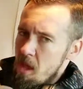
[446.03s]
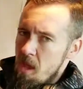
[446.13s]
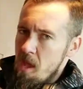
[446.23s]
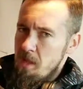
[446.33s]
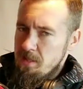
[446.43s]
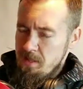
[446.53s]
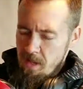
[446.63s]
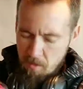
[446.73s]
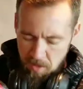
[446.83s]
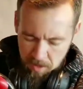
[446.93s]
it's not
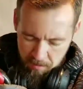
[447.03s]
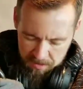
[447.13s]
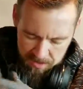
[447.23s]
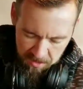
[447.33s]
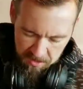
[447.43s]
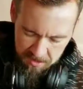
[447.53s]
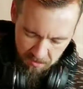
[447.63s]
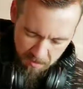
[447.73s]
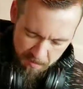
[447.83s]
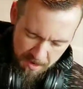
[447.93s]
100% on this
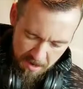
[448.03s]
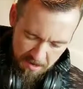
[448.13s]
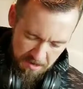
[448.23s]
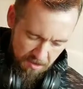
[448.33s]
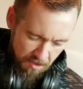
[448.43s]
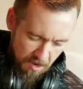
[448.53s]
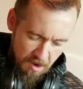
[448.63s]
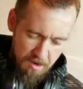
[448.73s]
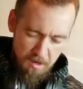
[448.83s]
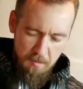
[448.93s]
repair. It's a little
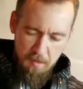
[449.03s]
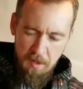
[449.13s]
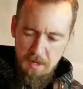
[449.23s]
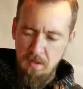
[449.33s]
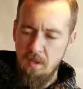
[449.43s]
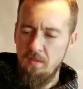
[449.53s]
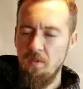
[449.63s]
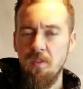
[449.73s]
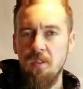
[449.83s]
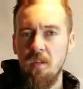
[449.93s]
harder. But if you
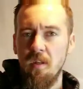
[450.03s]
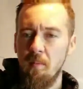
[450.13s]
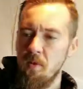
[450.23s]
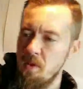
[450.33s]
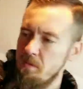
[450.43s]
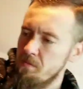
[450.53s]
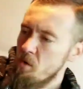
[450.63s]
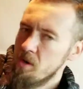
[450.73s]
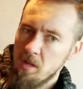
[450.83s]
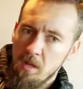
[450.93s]
send
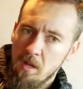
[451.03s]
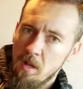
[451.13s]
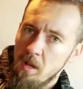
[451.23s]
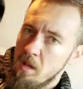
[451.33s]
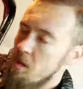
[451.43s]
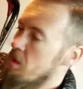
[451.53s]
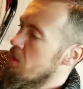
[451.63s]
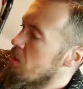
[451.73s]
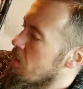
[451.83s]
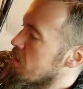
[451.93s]
WD-40
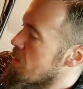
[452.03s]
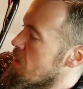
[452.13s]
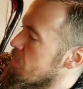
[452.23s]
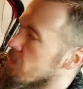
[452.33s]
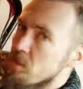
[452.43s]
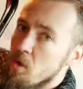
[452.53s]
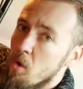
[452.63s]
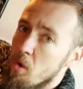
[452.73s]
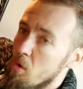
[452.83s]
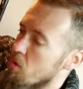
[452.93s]
down this
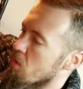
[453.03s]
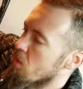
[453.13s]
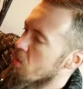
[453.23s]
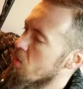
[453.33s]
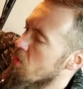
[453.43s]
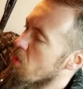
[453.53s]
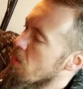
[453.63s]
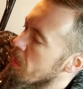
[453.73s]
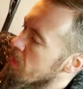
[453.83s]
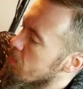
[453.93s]
hole
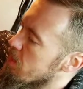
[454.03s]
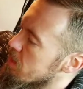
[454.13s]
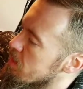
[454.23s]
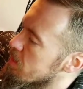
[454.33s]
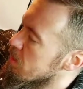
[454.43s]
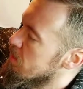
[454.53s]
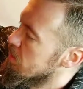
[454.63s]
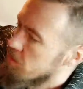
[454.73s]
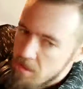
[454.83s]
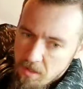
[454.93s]
right here,
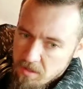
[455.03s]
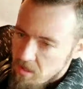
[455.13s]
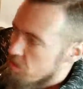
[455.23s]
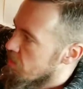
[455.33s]
you're going to send your